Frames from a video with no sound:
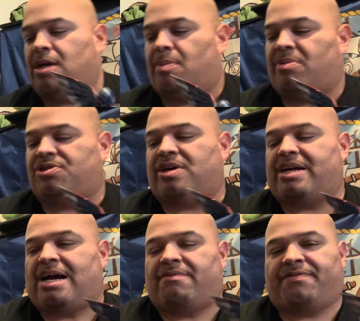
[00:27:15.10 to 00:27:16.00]
I'm gonna try to
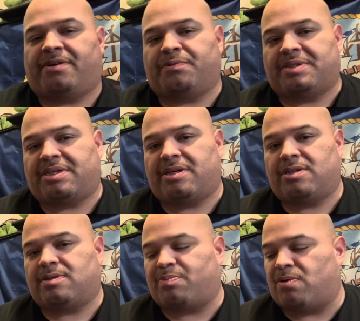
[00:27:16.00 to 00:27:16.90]
have fun with
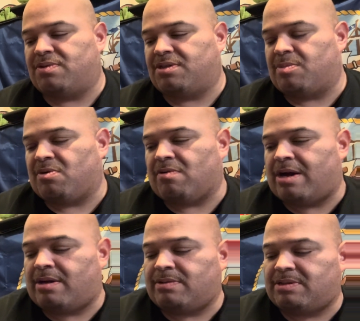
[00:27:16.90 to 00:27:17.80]
these, posing them
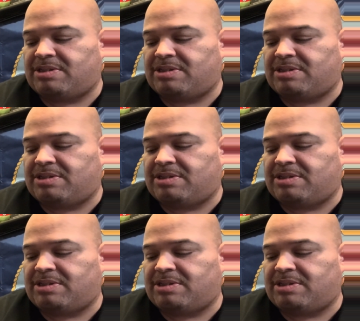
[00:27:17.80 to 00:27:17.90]
around,